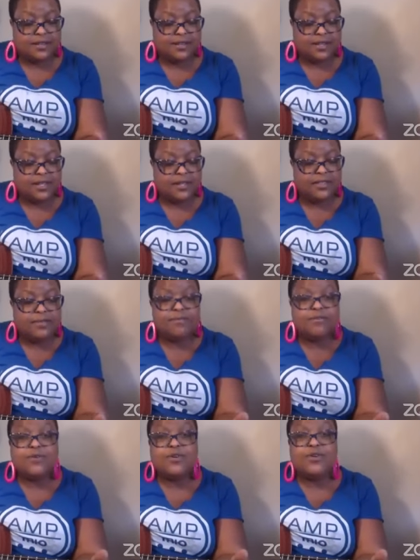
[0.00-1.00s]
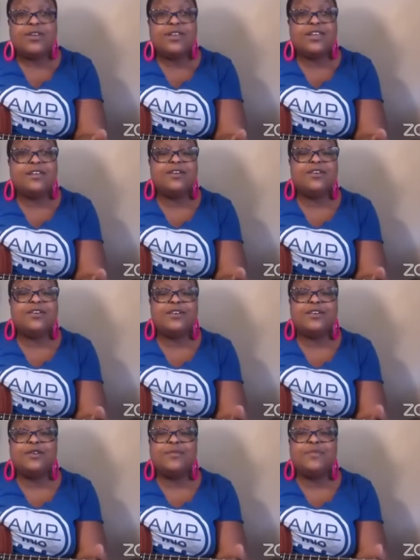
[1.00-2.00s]
in the morning,
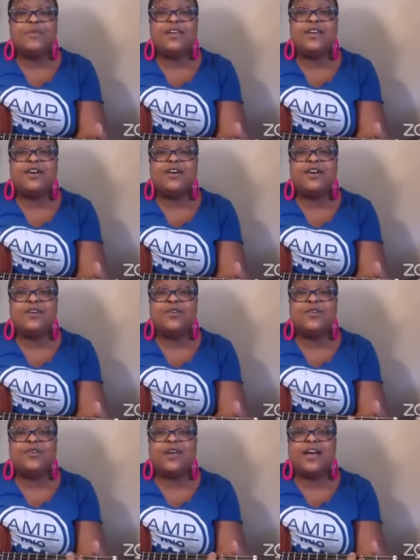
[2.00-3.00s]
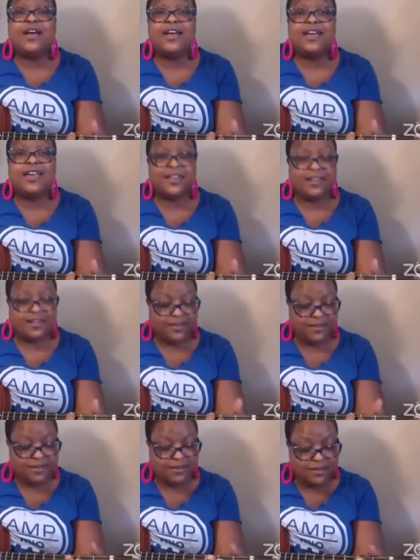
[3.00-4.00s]
gonna be alright.
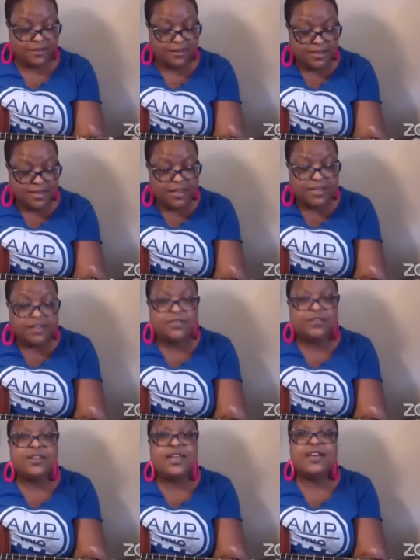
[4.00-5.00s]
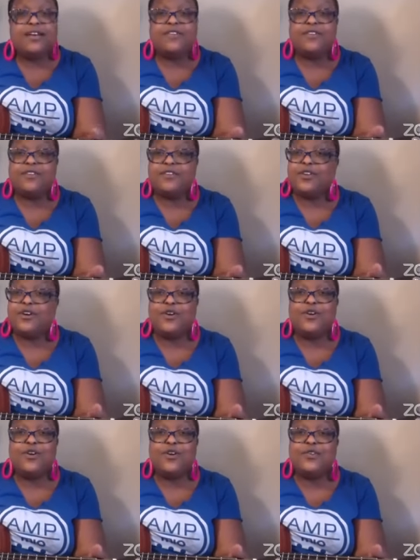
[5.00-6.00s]
You never
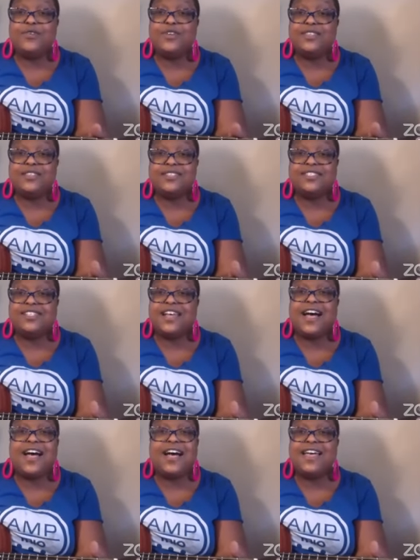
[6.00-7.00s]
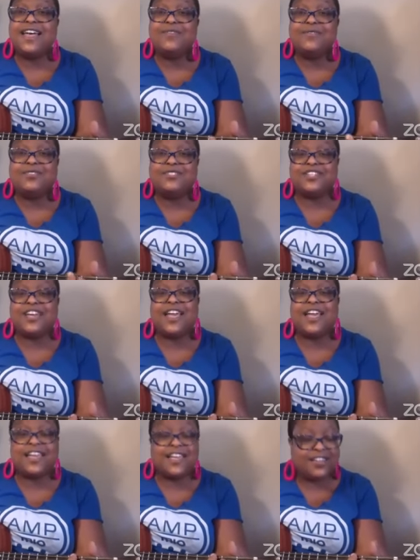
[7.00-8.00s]
know when the tide will
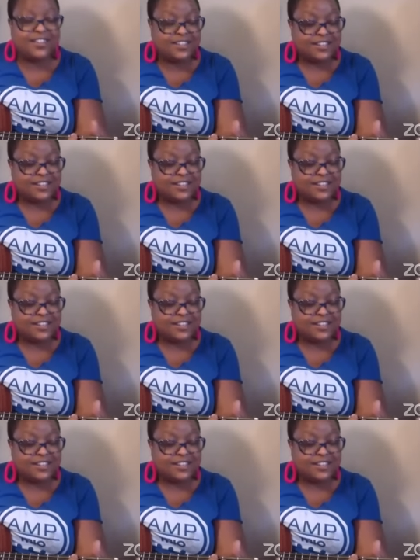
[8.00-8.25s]
change.